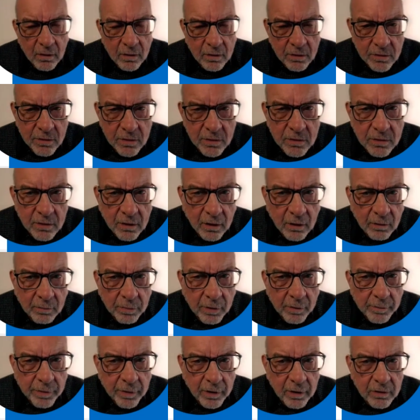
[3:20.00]
This is the
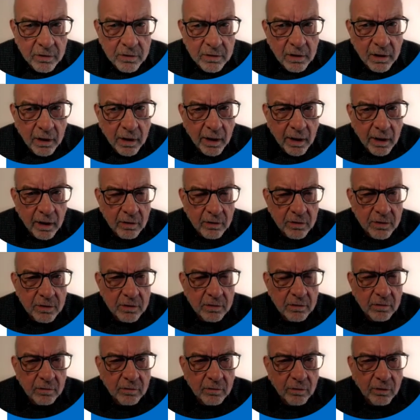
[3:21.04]
proposed layout
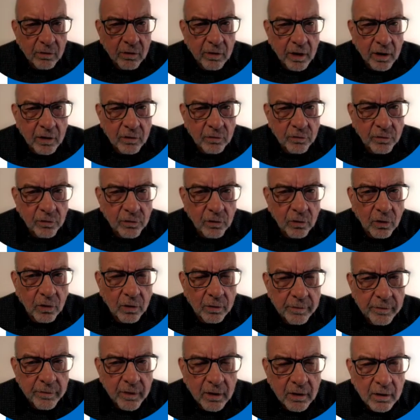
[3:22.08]
of the ground
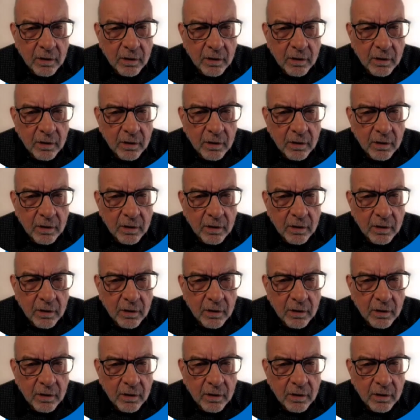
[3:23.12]
floor,